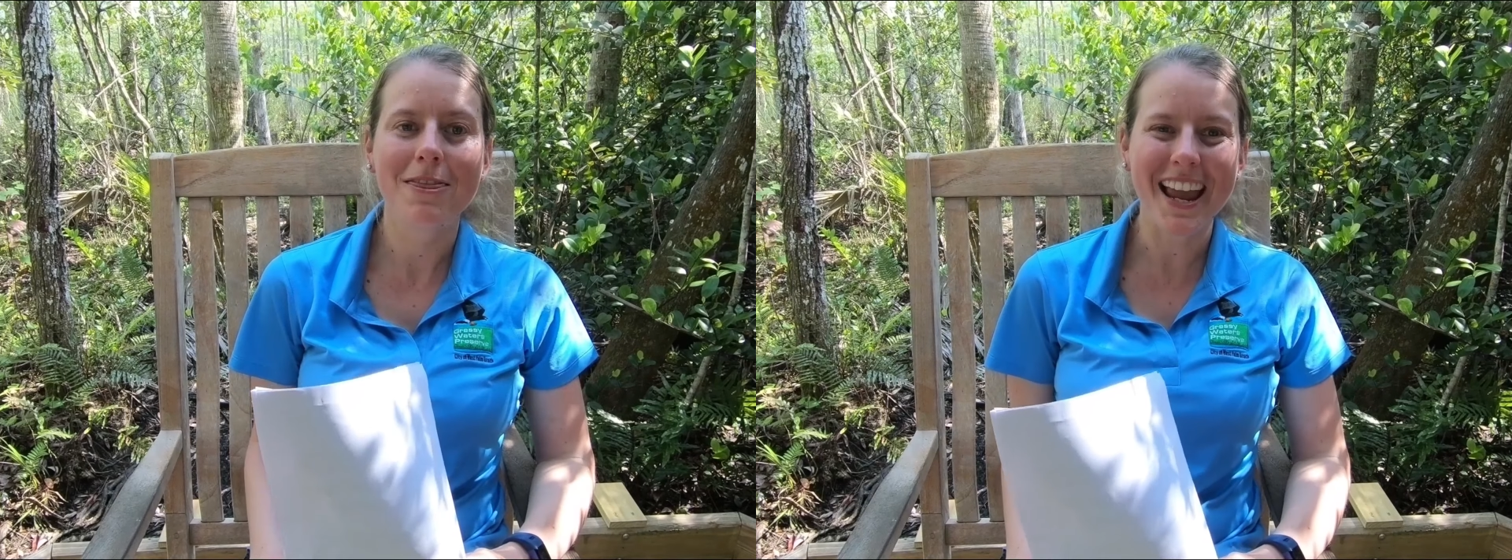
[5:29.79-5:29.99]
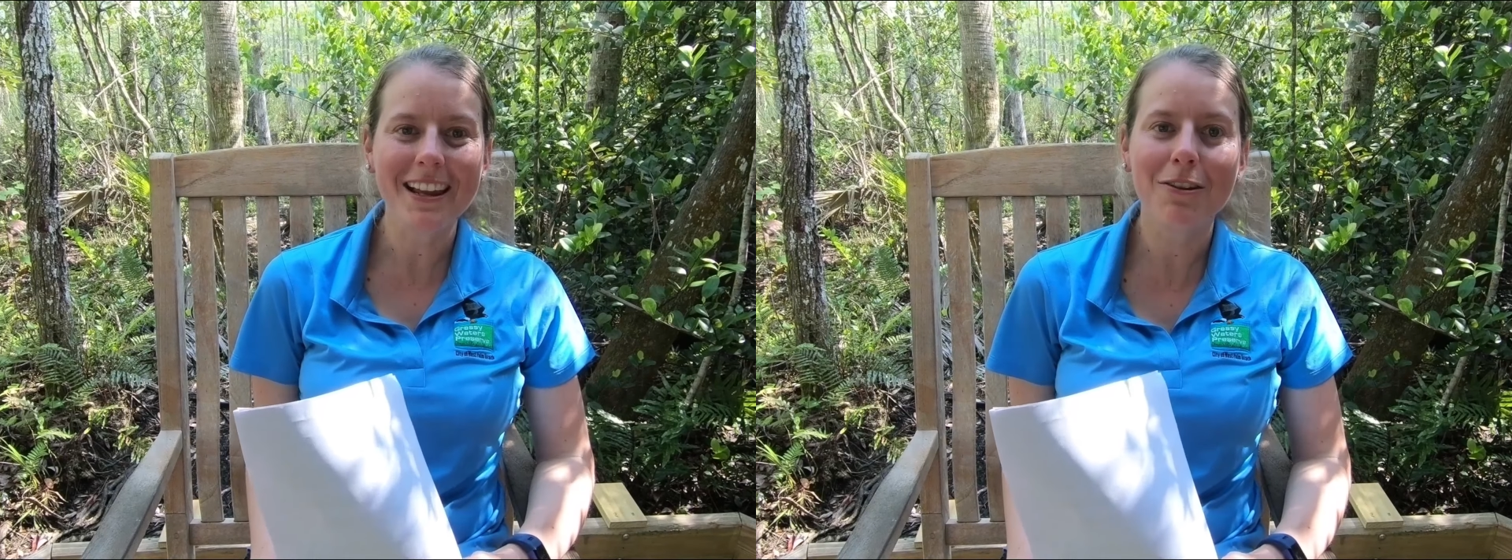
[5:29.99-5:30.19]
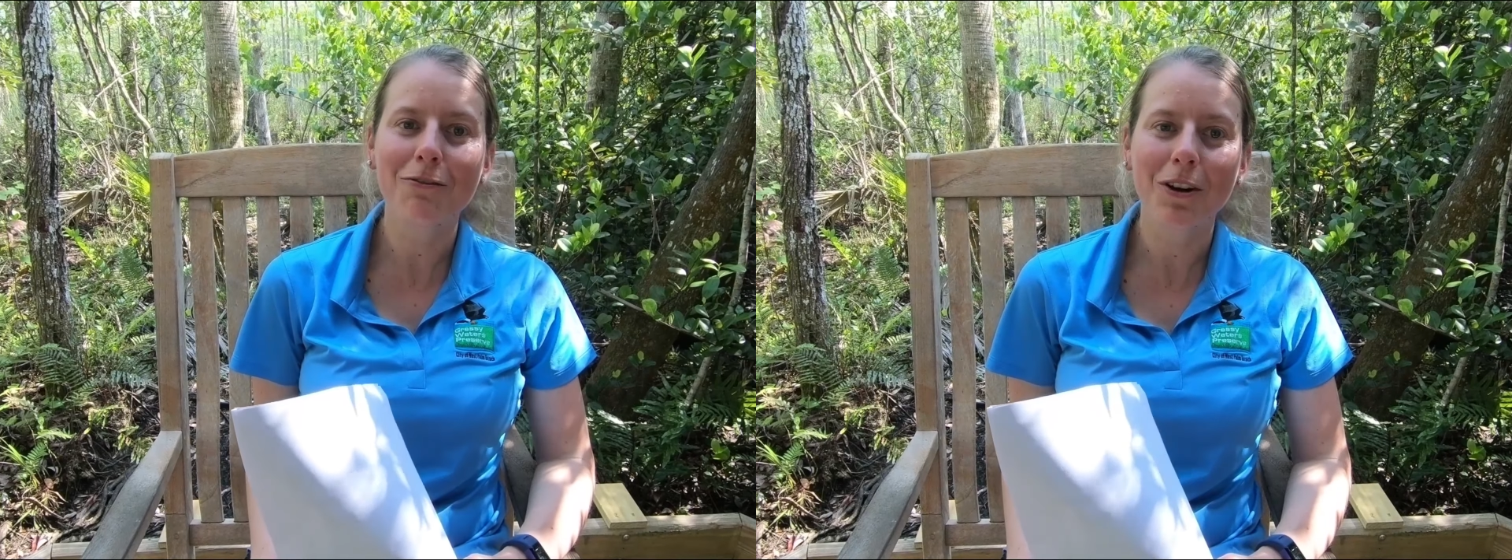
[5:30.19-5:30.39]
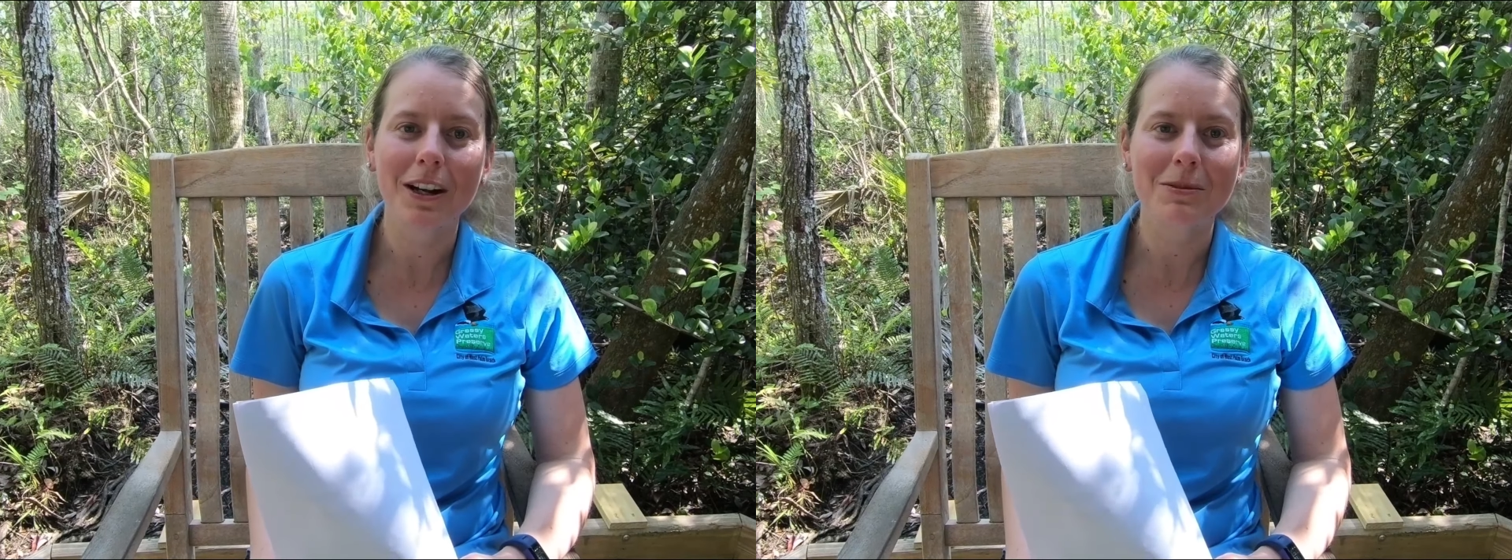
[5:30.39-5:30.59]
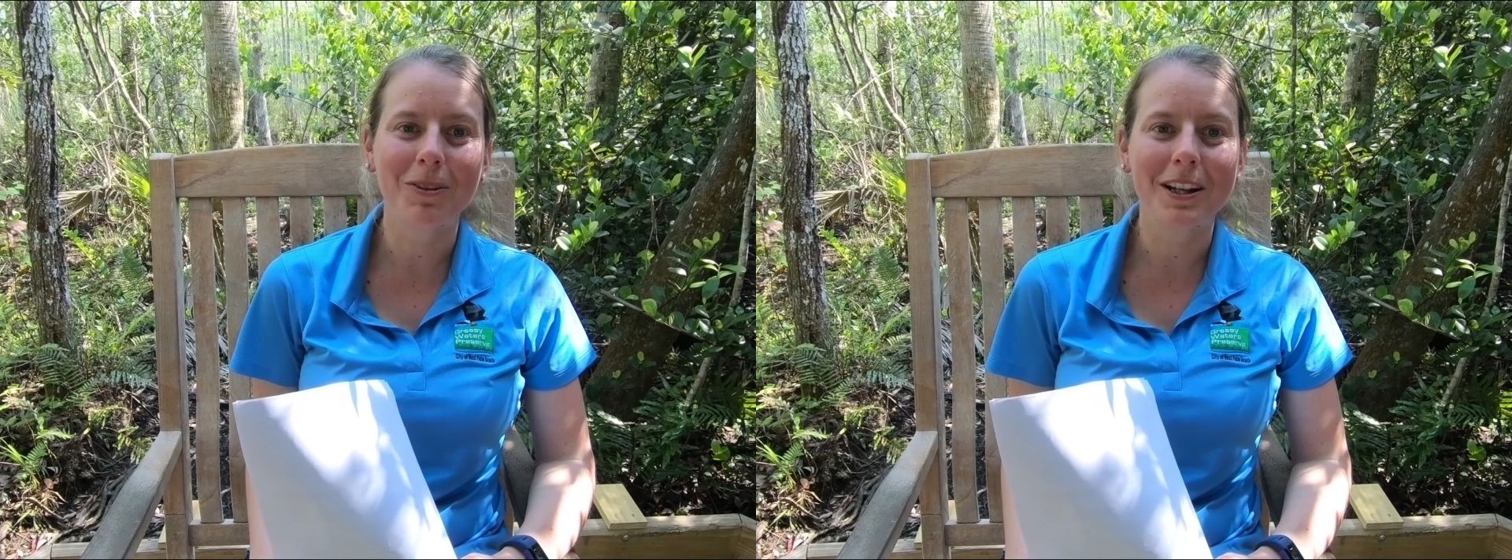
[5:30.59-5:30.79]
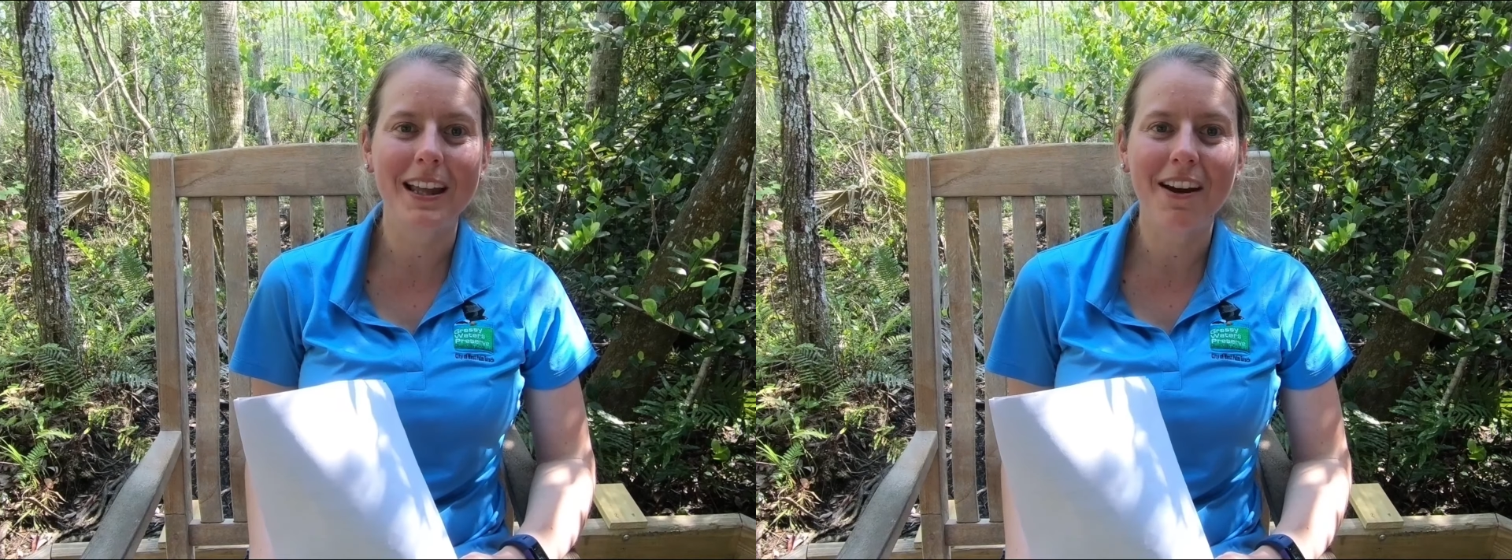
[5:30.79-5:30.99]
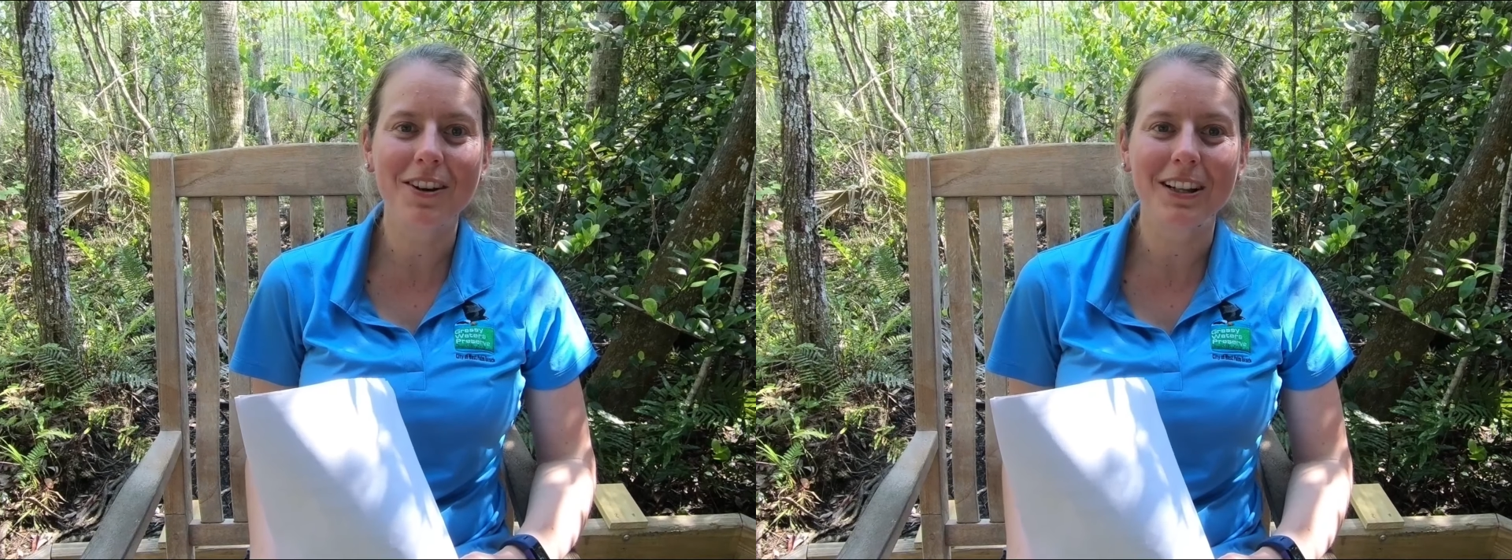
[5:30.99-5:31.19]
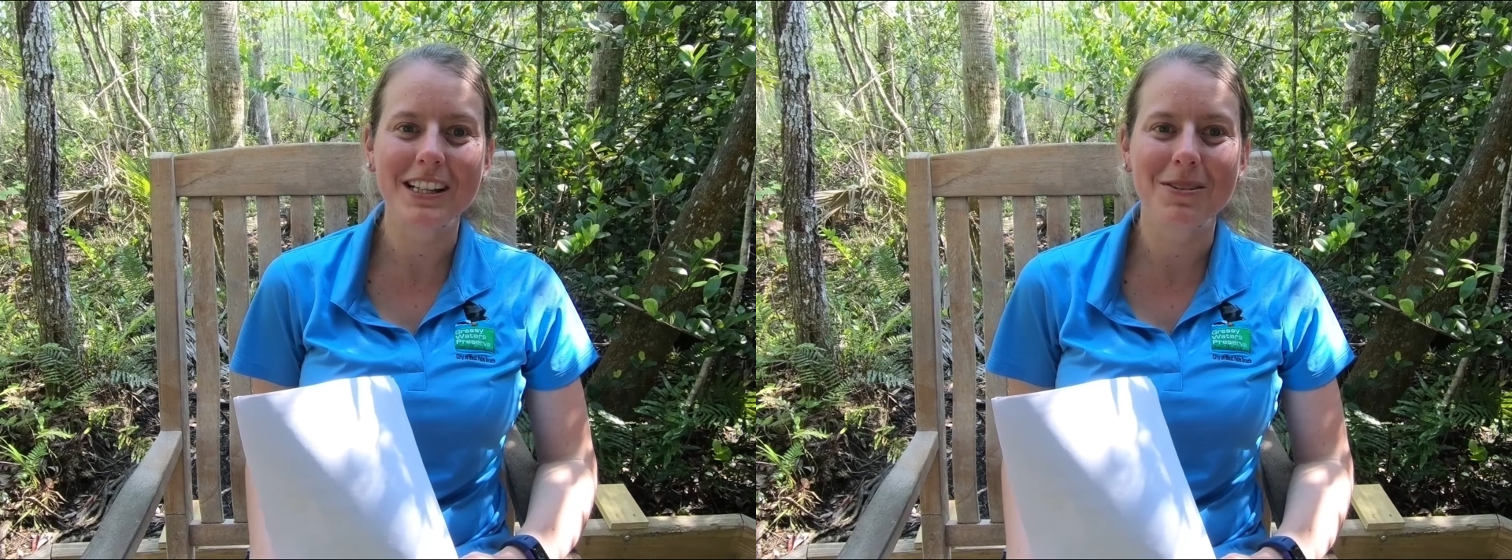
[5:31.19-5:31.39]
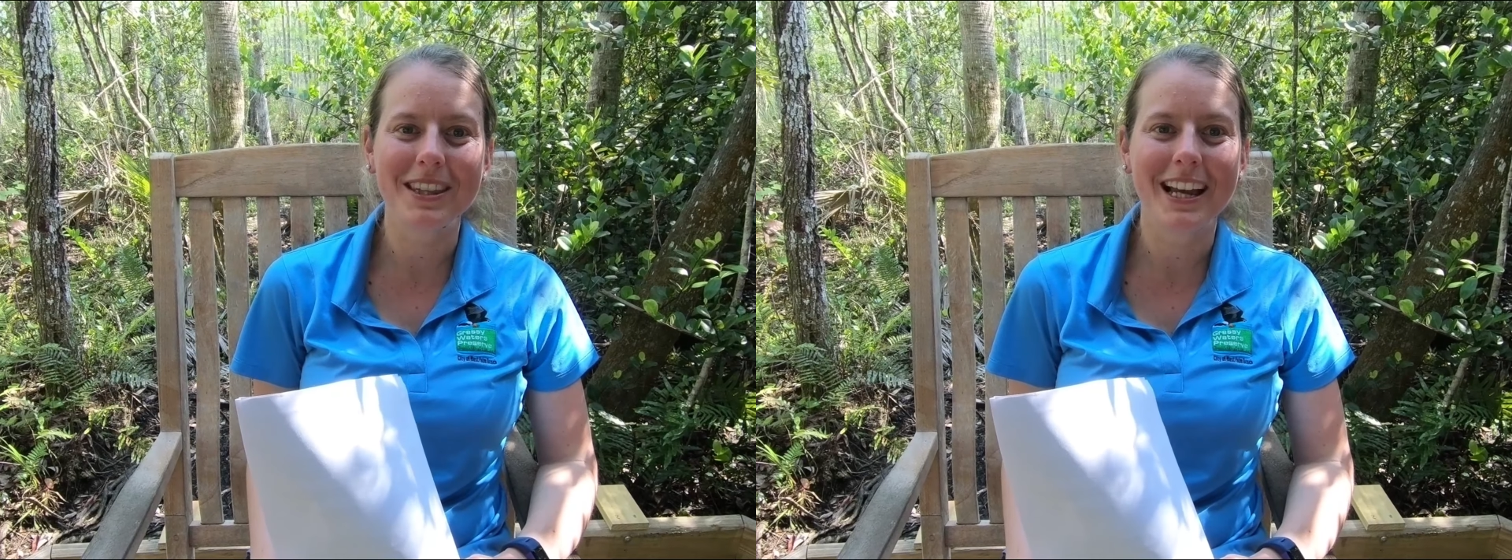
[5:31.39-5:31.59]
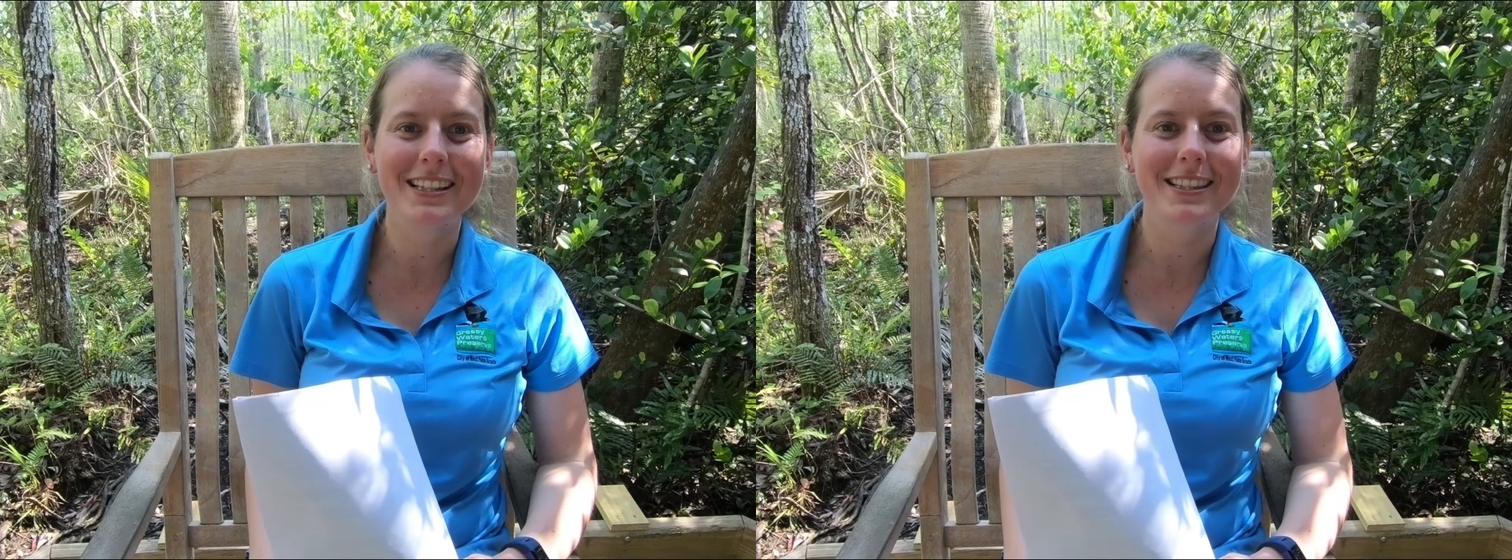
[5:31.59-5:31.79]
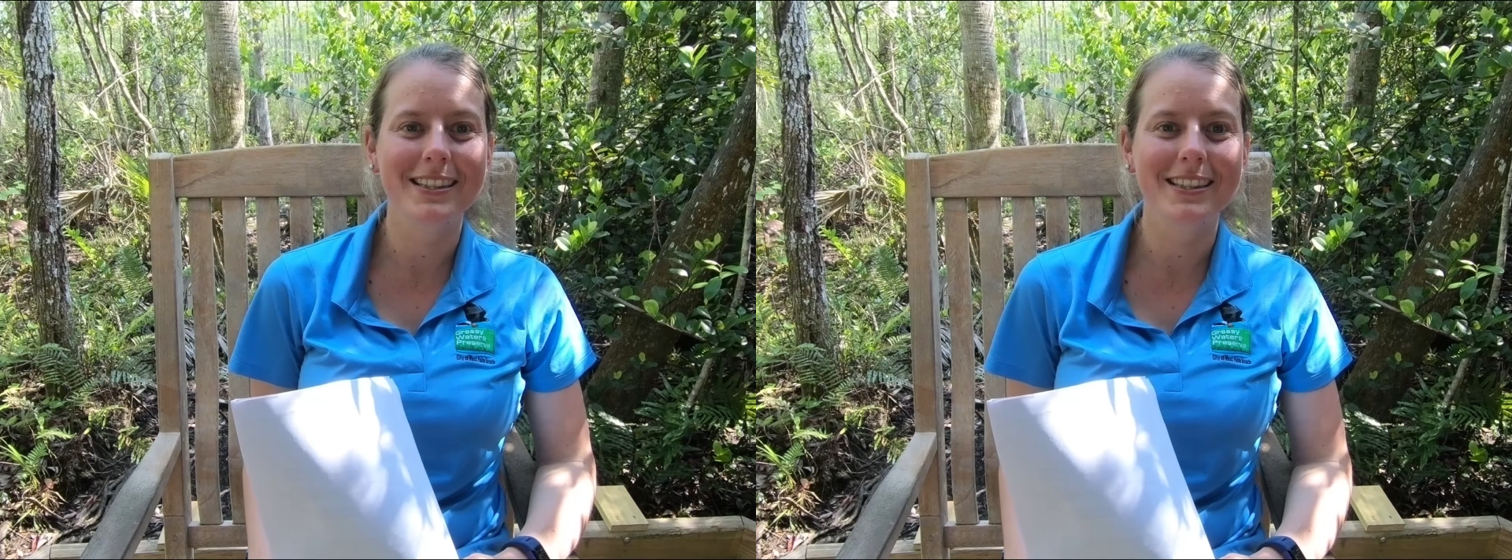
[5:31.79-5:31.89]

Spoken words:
thank you for exploring the Everglades with us.